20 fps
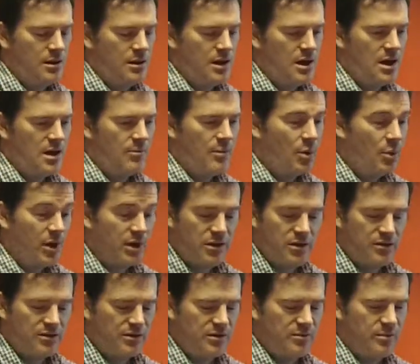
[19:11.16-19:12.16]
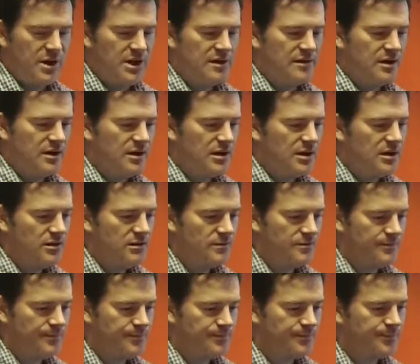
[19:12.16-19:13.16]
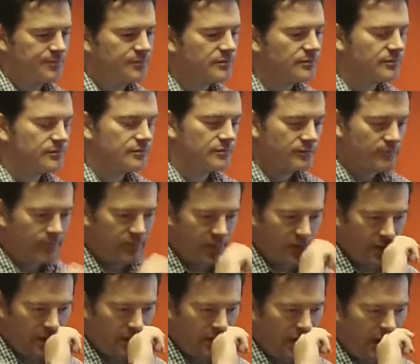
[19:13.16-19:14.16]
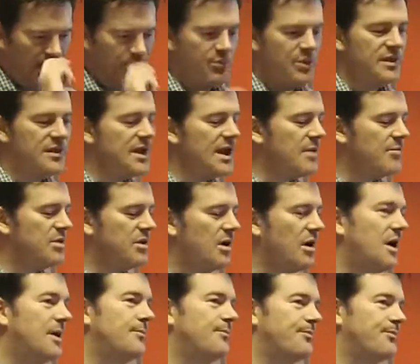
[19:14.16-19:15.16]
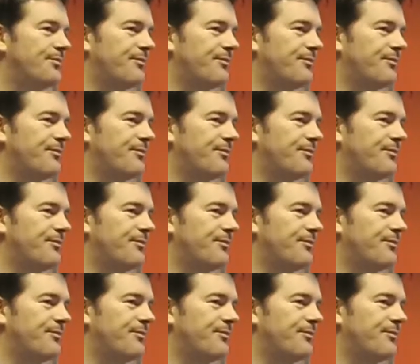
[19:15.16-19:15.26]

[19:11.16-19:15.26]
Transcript: I won't go through the metadata, but the API,